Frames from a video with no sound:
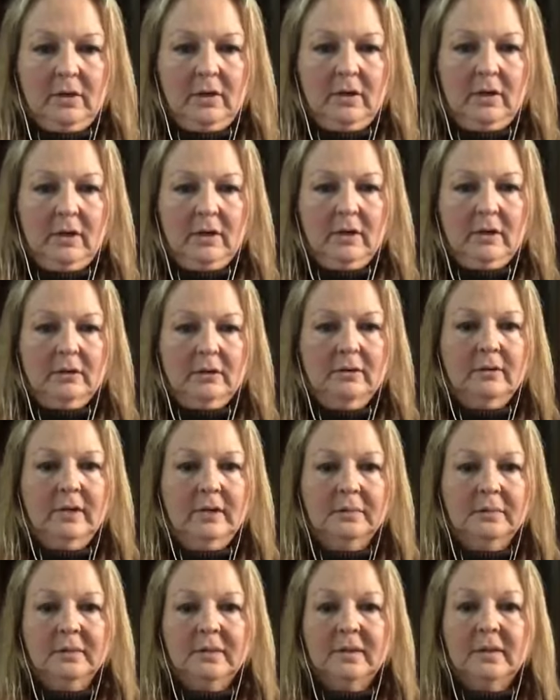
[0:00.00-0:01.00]
our deep
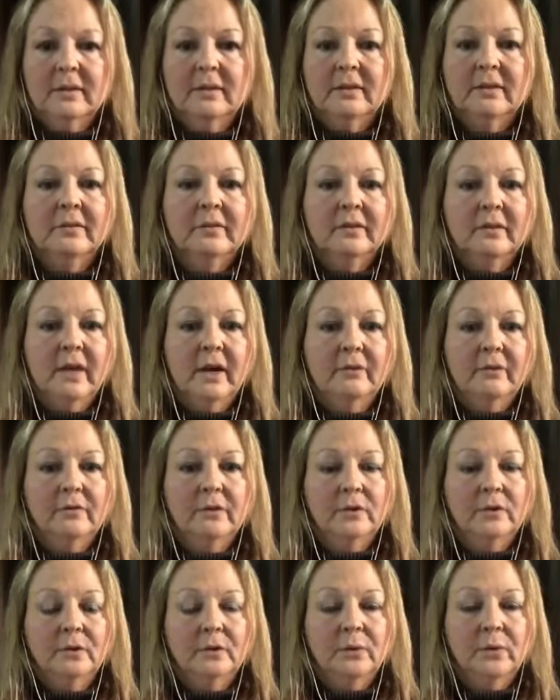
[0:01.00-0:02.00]
sense of self,
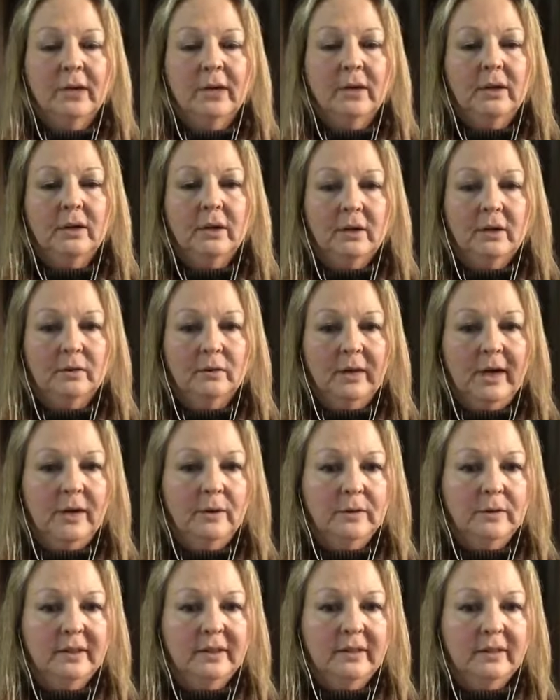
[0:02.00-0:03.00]
who we are, how we
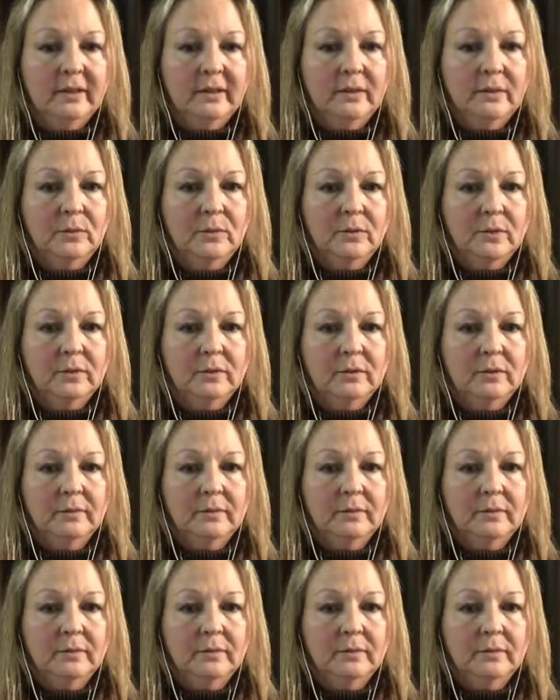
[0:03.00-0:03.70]
see the world.